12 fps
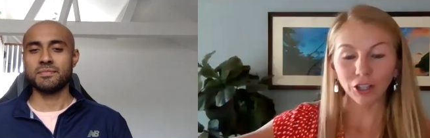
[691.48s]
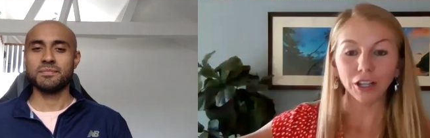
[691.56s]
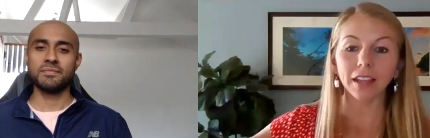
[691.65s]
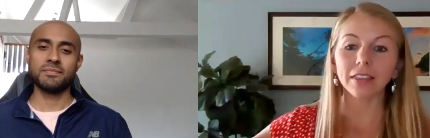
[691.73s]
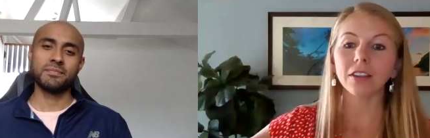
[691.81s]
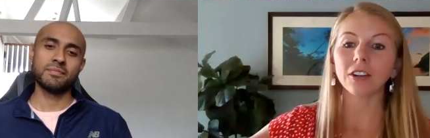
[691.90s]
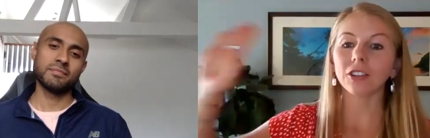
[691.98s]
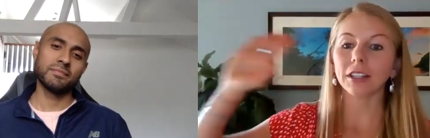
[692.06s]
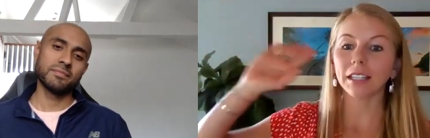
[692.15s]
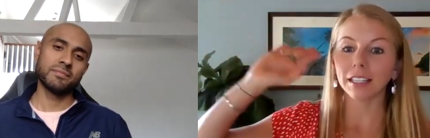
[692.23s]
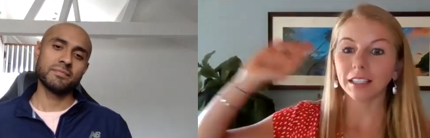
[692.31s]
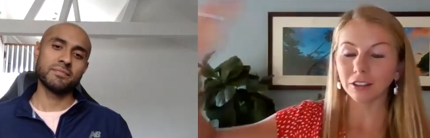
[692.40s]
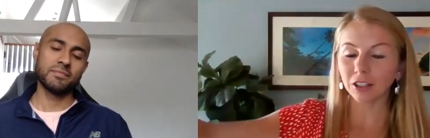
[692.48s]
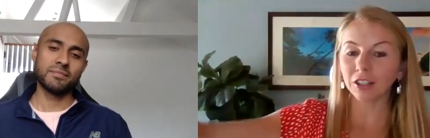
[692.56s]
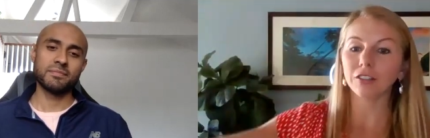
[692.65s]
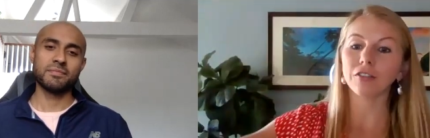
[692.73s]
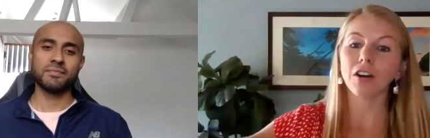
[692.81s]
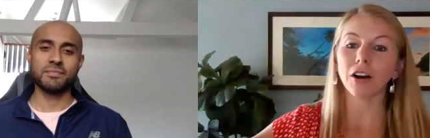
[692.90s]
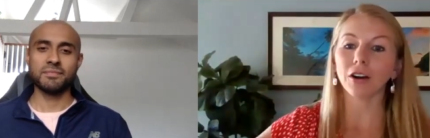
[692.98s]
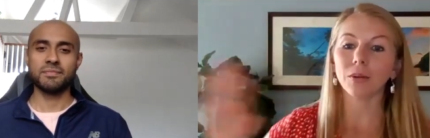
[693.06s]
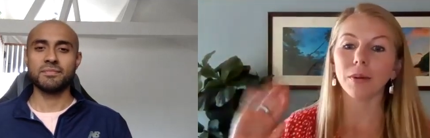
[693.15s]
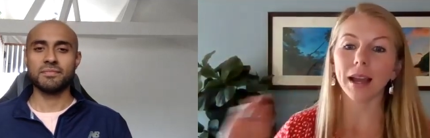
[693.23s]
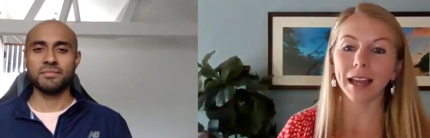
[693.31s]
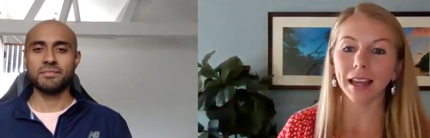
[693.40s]
Speaker 1: look at the green, look far
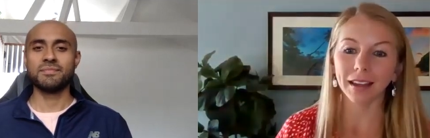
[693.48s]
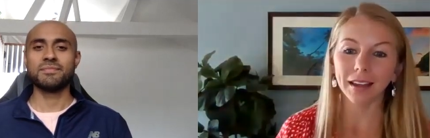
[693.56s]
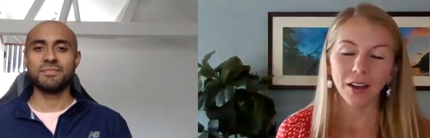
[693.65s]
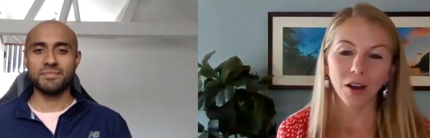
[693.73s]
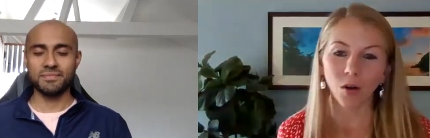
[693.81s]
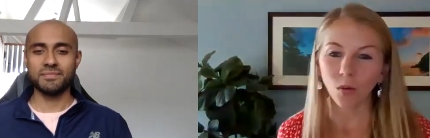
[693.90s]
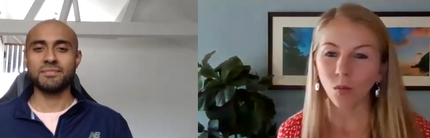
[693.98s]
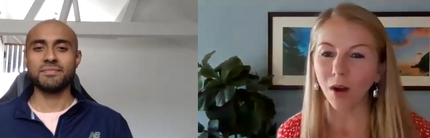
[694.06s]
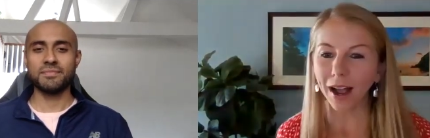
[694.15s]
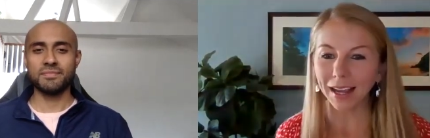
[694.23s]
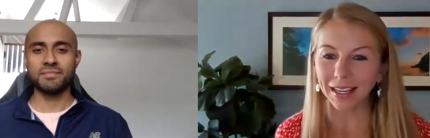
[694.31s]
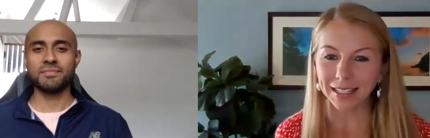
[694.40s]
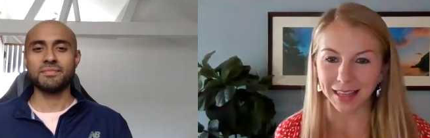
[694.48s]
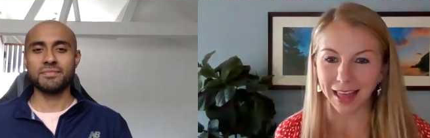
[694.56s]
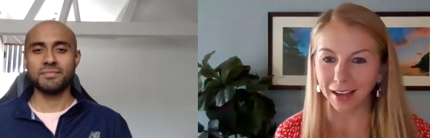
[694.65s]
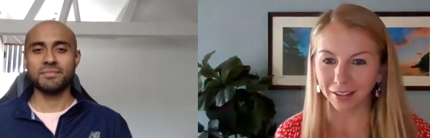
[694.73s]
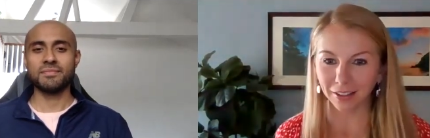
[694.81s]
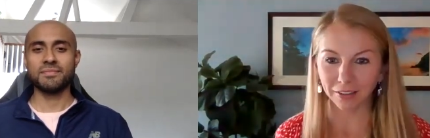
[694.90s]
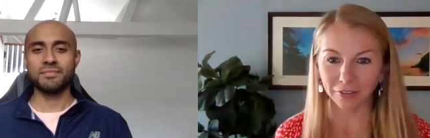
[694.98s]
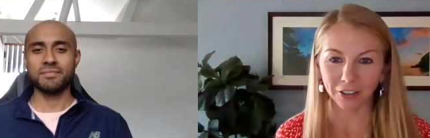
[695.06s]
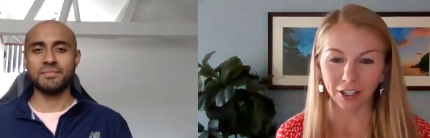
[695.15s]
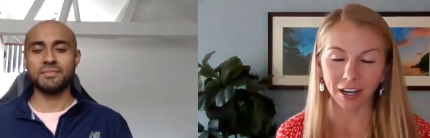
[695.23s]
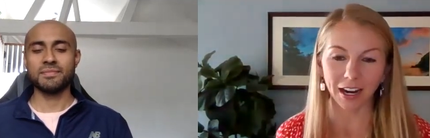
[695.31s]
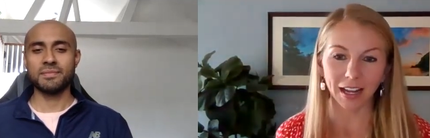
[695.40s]
away. Why is that good
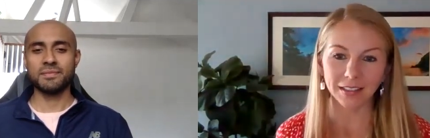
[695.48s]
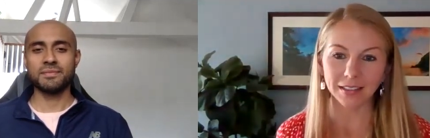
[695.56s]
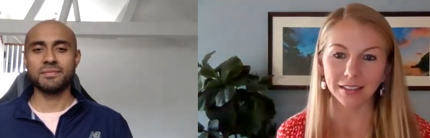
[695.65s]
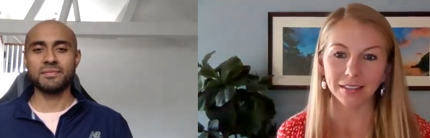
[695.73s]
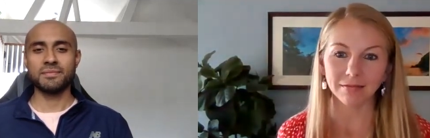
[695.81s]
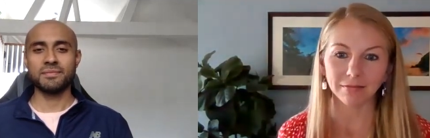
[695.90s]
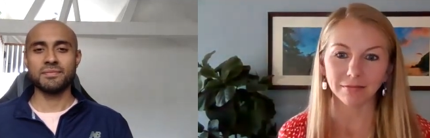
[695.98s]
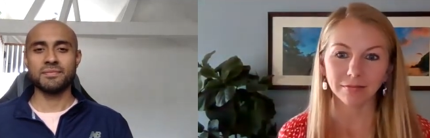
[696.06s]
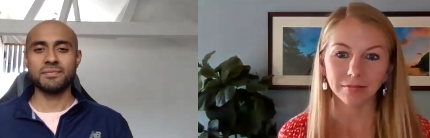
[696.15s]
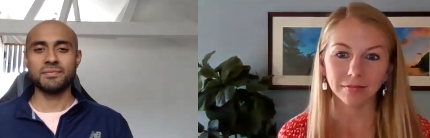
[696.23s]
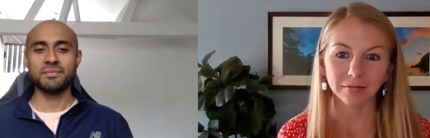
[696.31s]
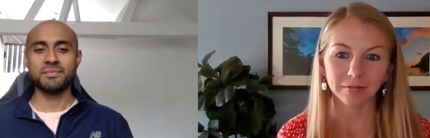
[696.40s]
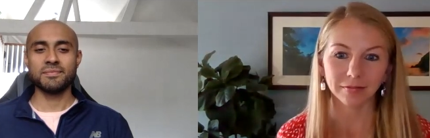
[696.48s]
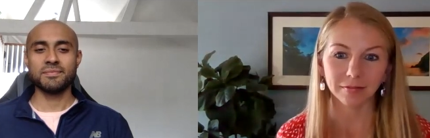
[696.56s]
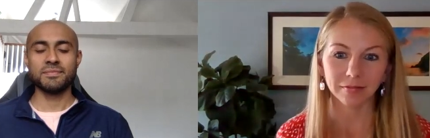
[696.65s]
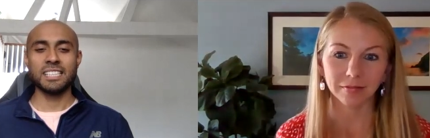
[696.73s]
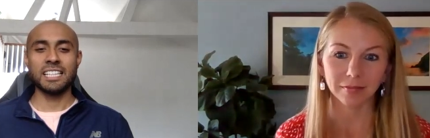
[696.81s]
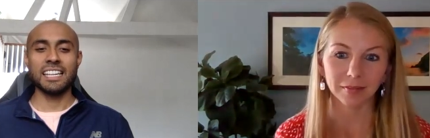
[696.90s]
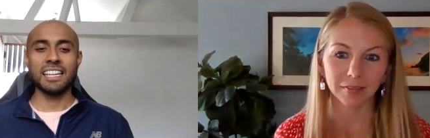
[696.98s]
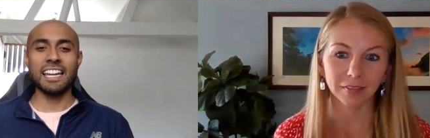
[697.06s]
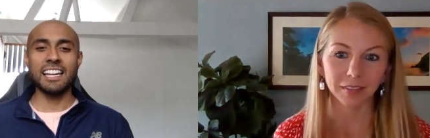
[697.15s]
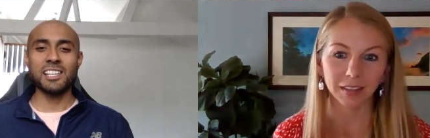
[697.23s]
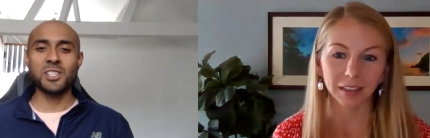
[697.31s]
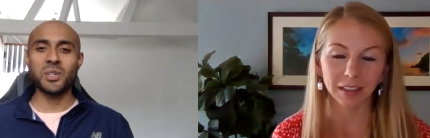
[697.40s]
for our eyes?
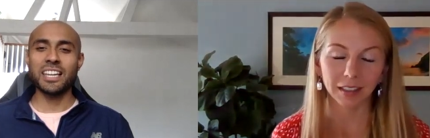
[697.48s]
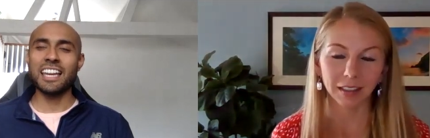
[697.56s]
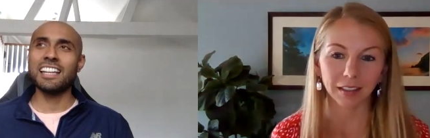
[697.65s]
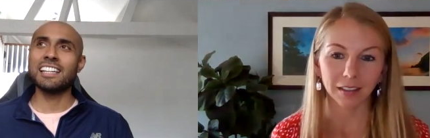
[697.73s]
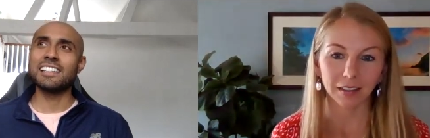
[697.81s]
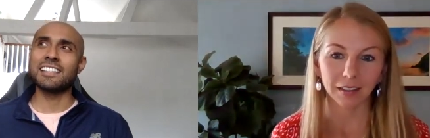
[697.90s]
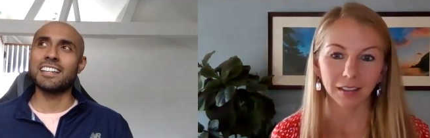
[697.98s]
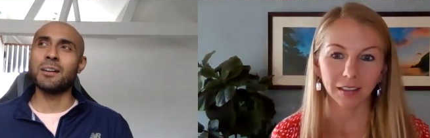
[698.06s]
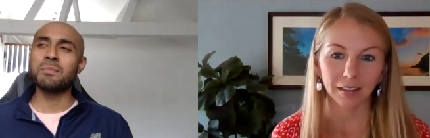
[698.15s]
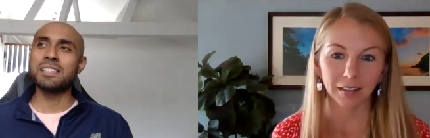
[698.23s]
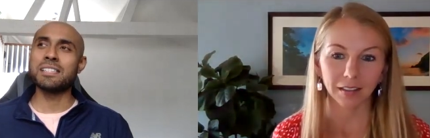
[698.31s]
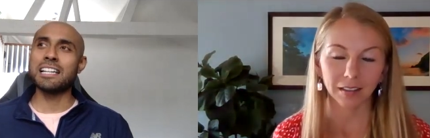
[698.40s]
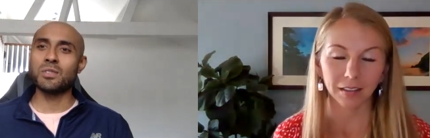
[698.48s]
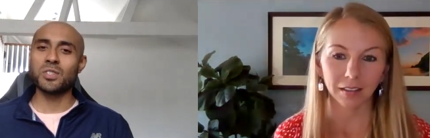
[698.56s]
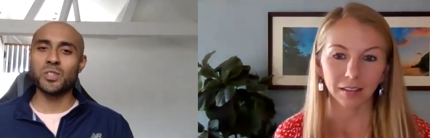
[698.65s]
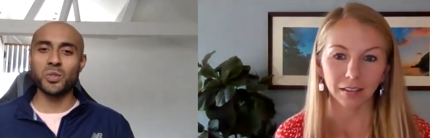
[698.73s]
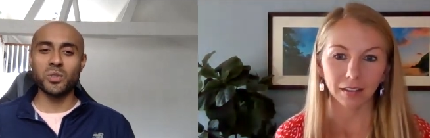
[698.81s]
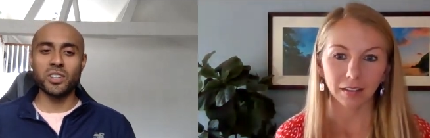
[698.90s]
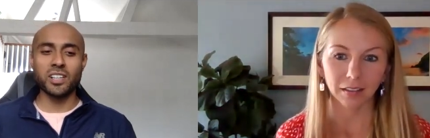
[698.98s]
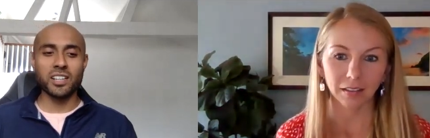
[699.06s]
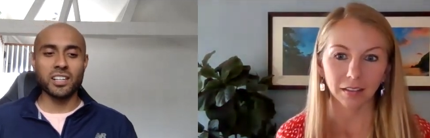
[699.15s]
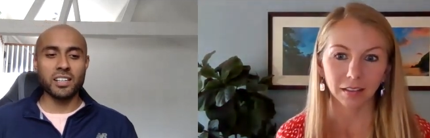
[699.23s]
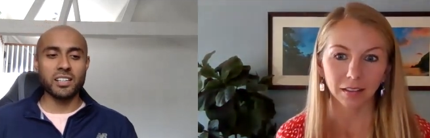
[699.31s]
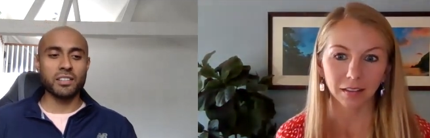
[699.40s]
Speaker 2: Yeah, so again, it, it comes down to
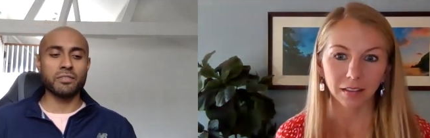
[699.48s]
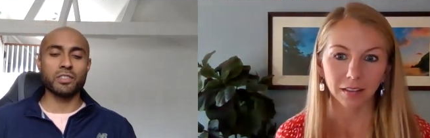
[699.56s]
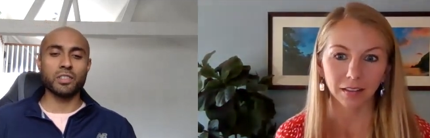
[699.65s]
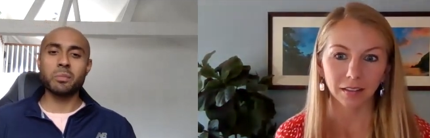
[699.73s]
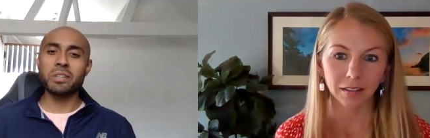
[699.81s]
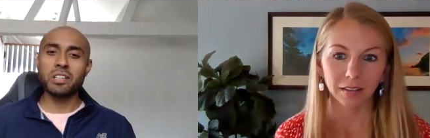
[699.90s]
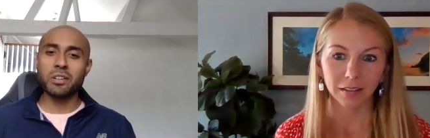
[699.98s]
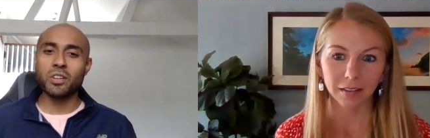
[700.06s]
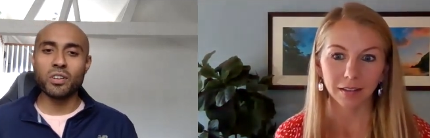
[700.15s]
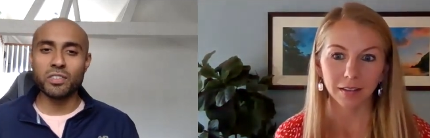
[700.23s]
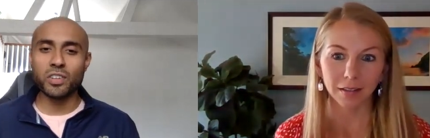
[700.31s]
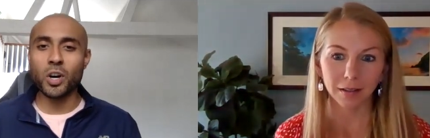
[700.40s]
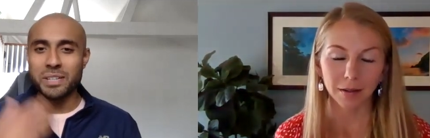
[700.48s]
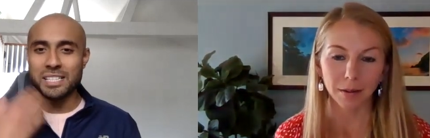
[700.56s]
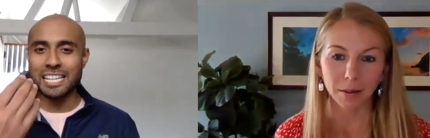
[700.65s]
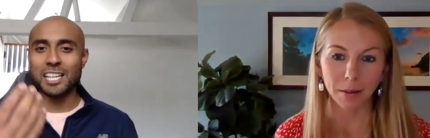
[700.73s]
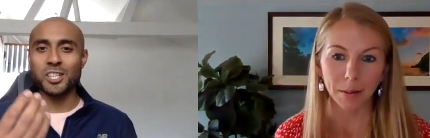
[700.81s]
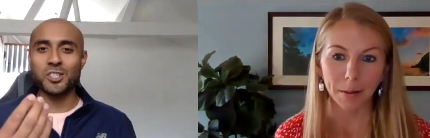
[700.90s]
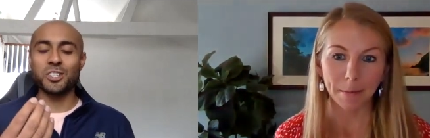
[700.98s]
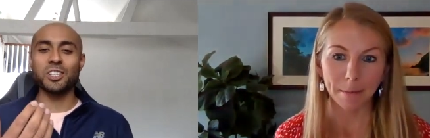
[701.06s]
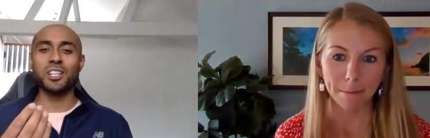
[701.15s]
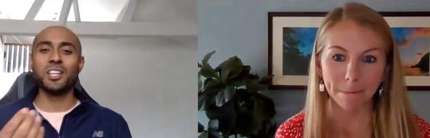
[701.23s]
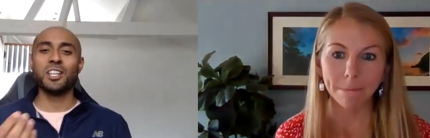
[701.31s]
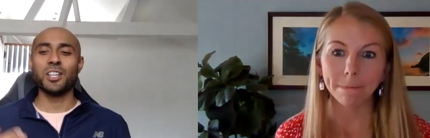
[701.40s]
uh, the phenomenon of accommodation.
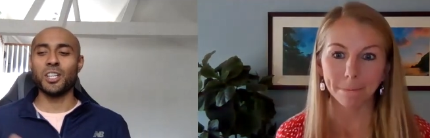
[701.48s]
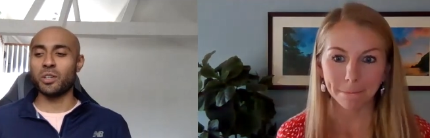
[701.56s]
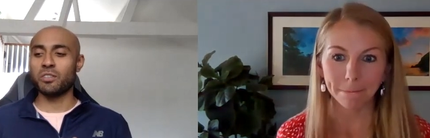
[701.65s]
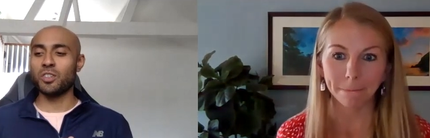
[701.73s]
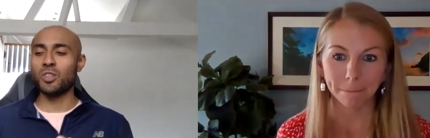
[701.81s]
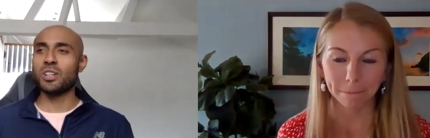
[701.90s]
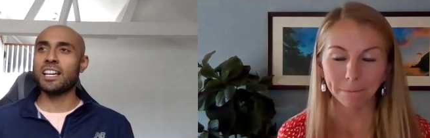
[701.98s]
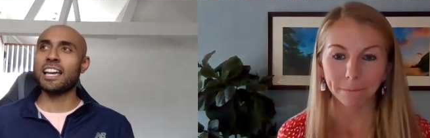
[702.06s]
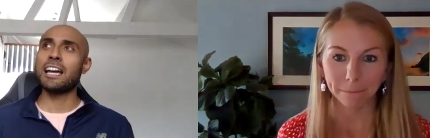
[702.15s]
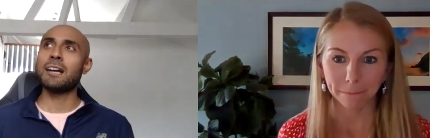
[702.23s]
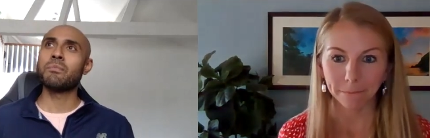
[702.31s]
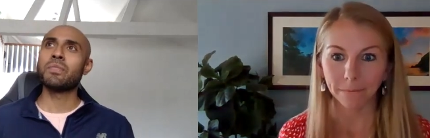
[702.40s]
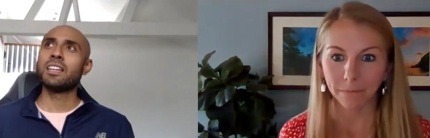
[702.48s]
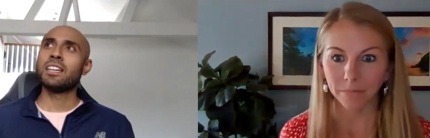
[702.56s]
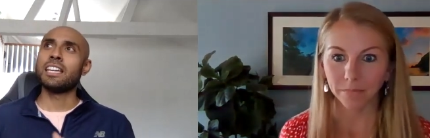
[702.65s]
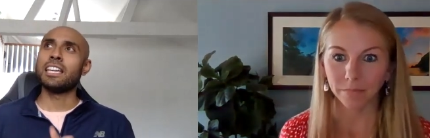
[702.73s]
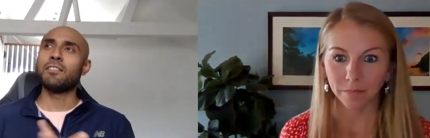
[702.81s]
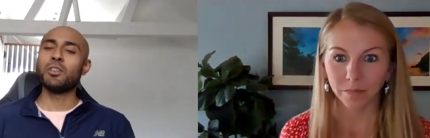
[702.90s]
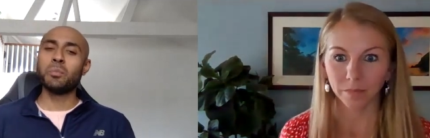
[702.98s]
You know, if mm. you look at if